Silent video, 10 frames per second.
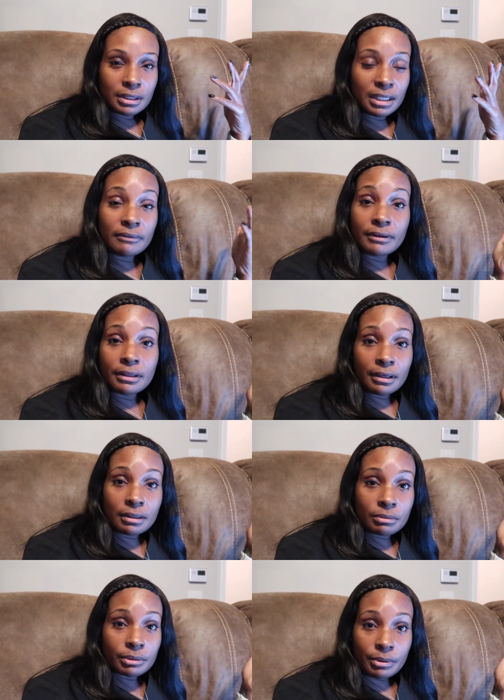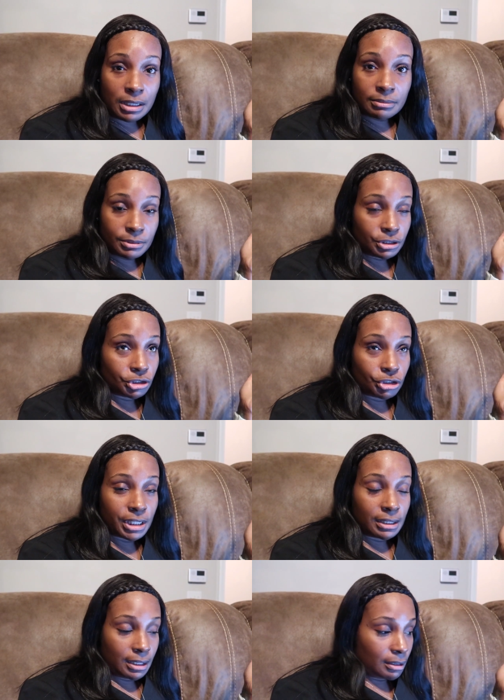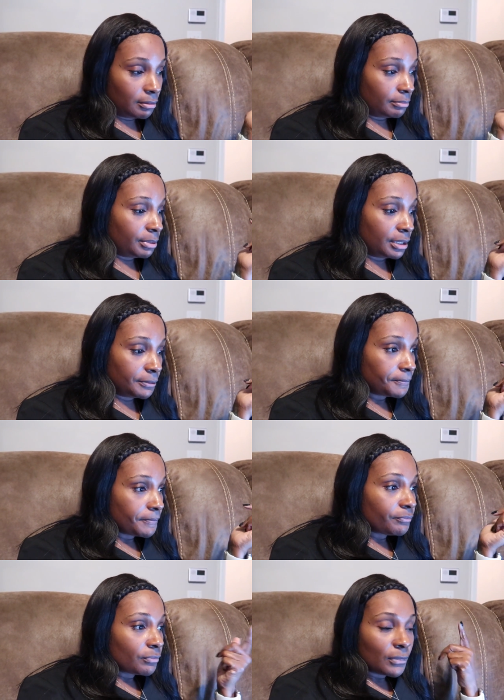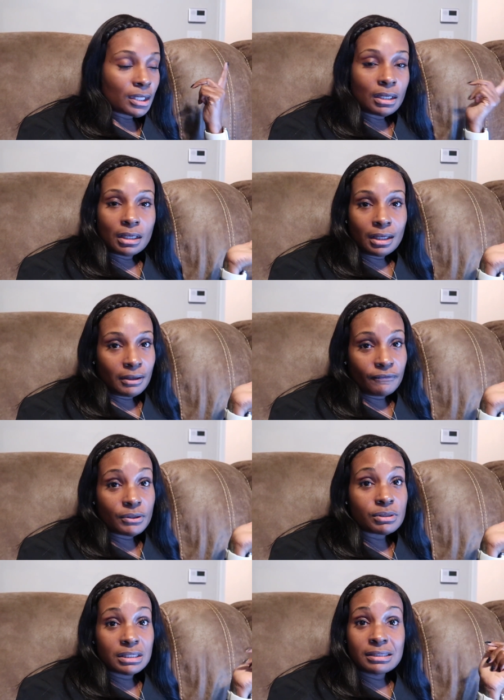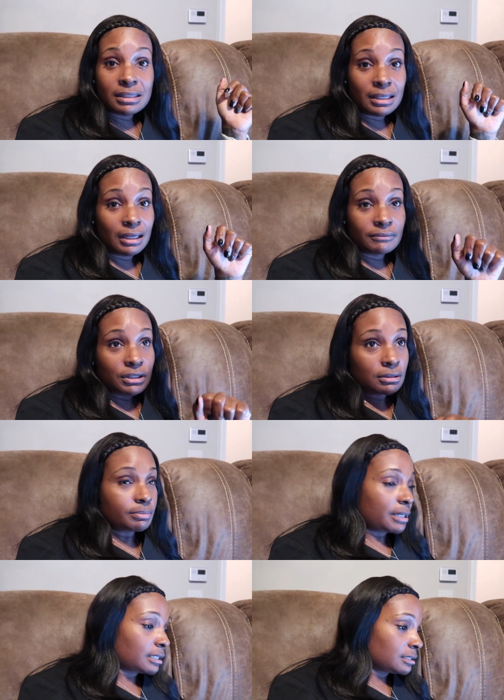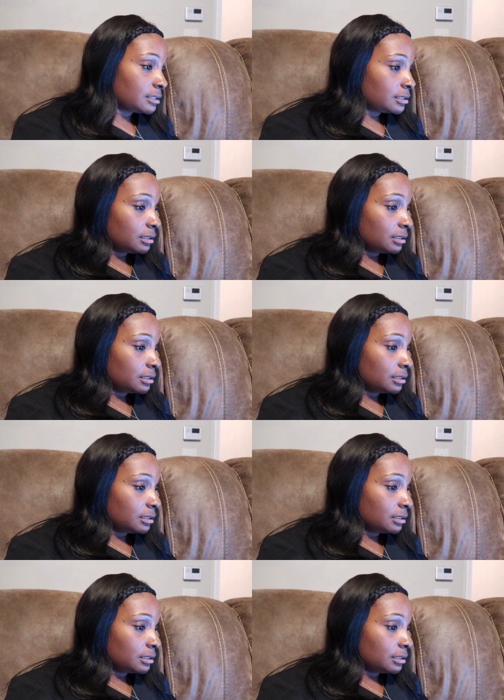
Even though we're right up the street now, but it feels good to not have to go to practice.